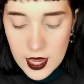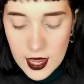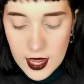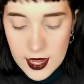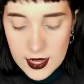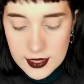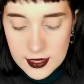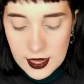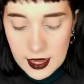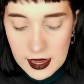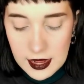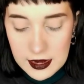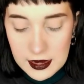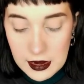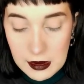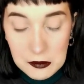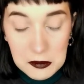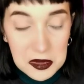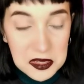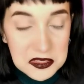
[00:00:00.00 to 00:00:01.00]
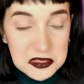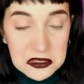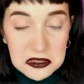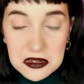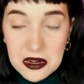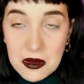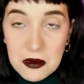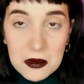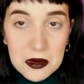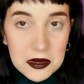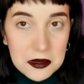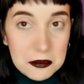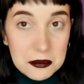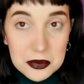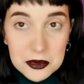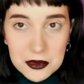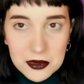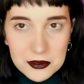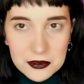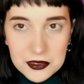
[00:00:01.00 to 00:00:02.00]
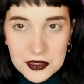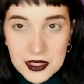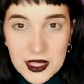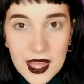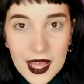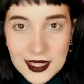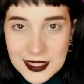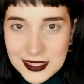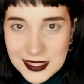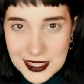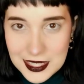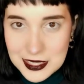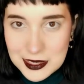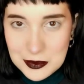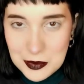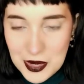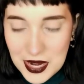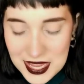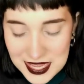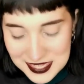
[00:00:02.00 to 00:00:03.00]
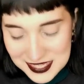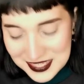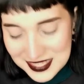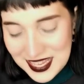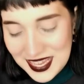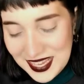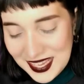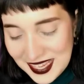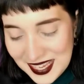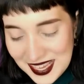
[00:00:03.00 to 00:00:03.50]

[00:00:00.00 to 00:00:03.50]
And then I went on our beautiful AliExpress